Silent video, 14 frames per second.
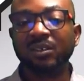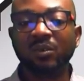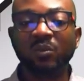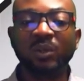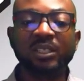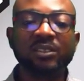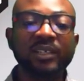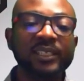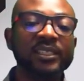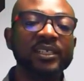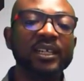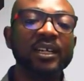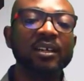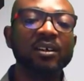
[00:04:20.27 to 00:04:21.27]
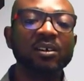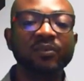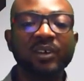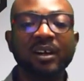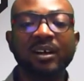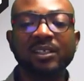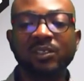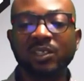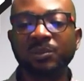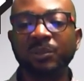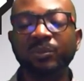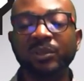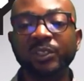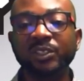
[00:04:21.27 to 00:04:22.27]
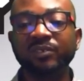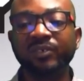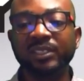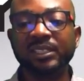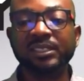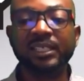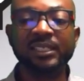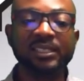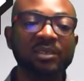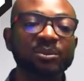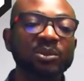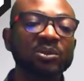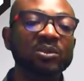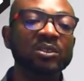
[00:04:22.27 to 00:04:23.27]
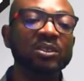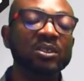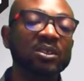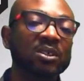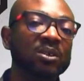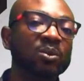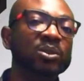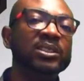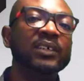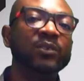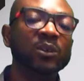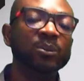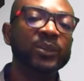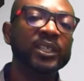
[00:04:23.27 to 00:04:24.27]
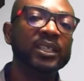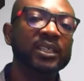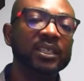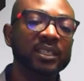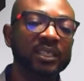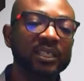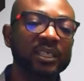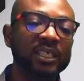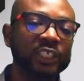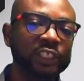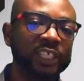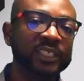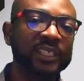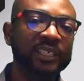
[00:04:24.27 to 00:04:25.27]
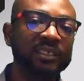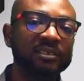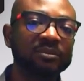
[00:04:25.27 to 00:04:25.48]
One criteria of our source population for this example would therefore be gender.